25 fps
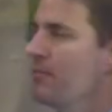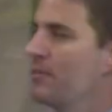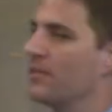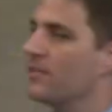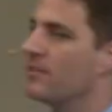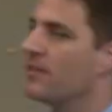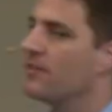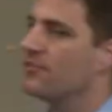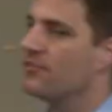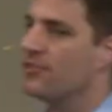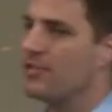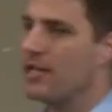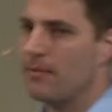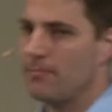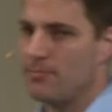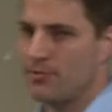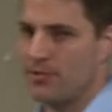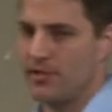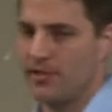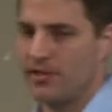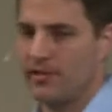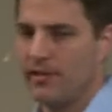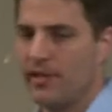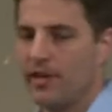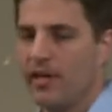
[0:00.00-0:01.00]

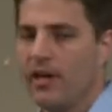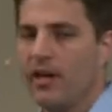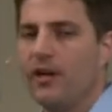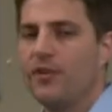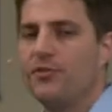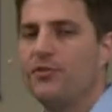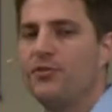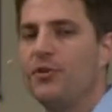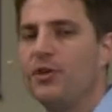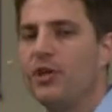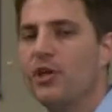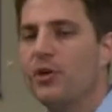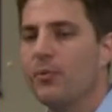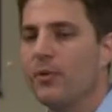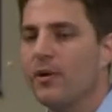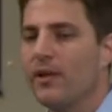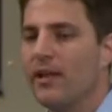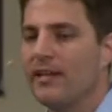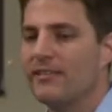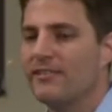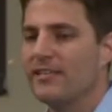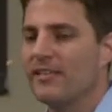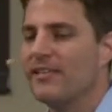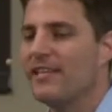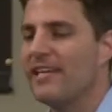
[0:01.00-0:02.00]
misconception. Do you
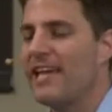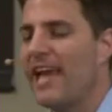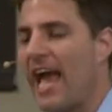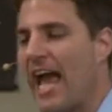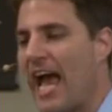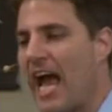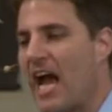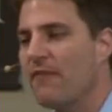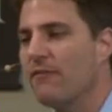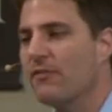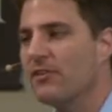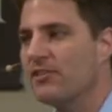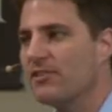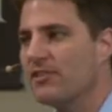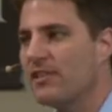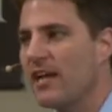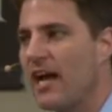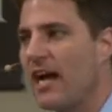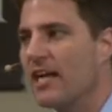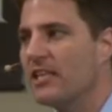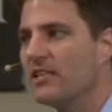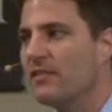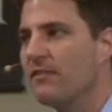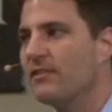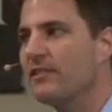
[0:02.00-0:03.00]
realize that the average
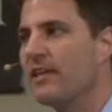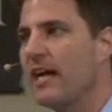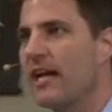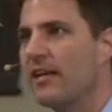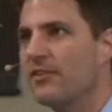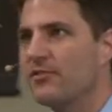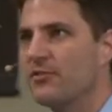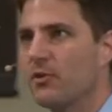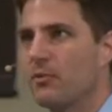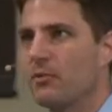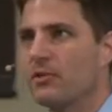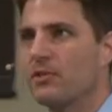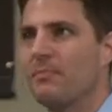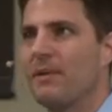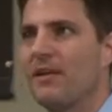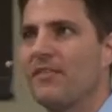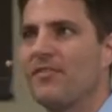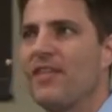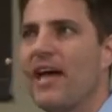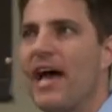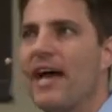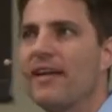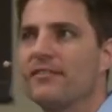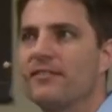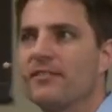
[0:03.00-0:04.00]
size of a dinosaur was
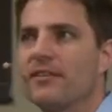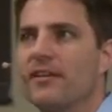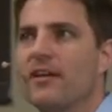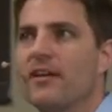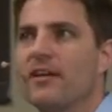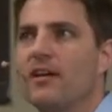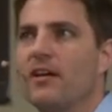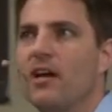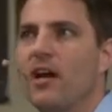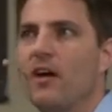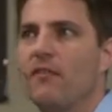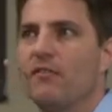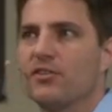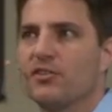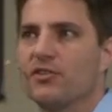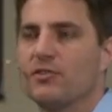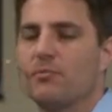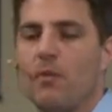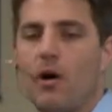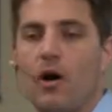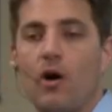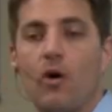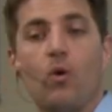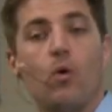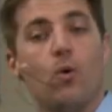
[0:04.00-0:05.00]
about that of a
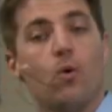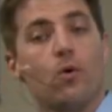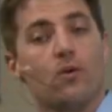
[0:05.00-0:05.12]
small